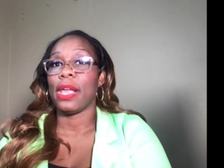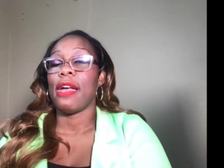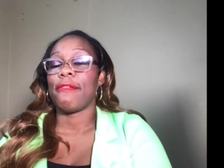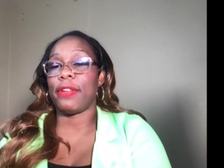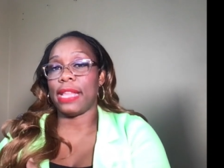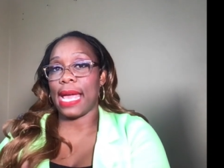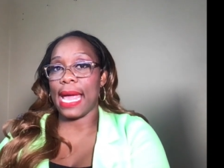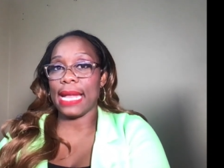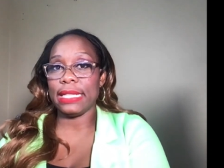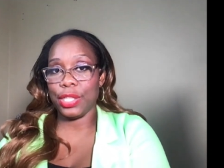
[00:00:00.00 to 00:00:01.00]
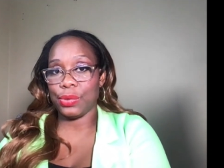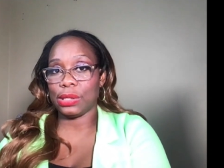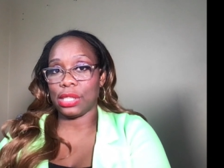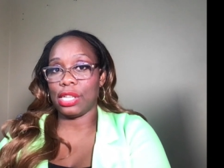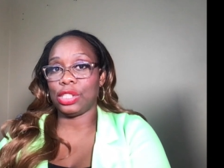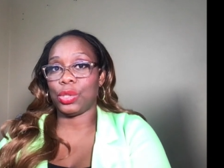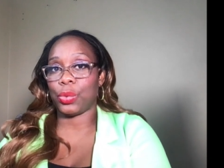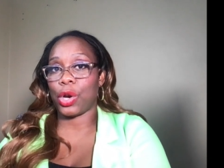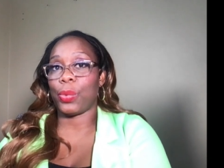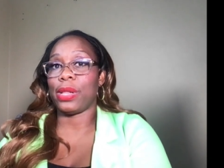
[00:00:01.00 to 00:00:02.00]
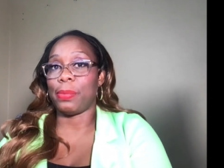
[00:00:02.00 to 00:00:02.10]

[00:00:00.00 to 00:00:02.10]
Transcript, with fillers: For the end users, you'd work with the